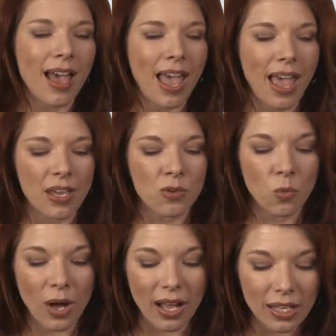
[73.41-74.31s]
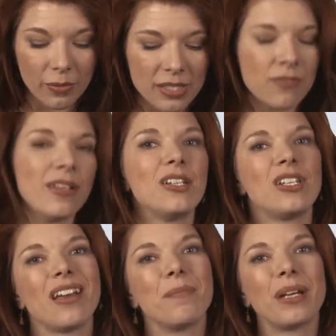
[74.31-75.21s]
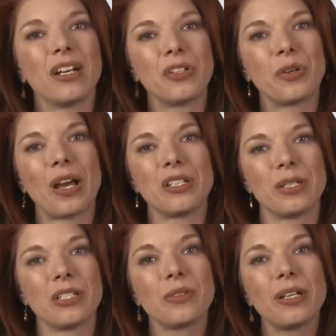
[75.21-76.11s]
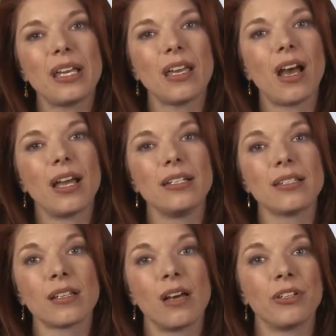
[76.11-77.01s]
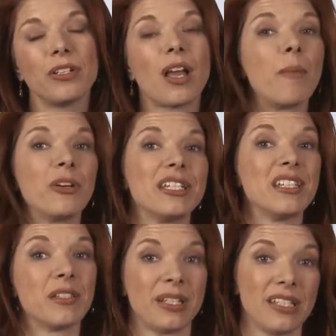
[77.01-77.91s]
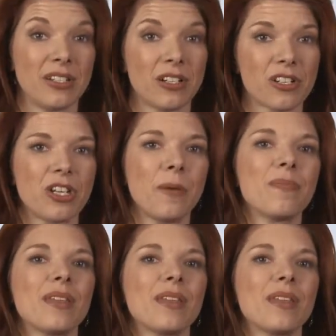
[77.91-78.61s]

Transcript: And while I was finishing up my undergraduate degree, I discovered operations research.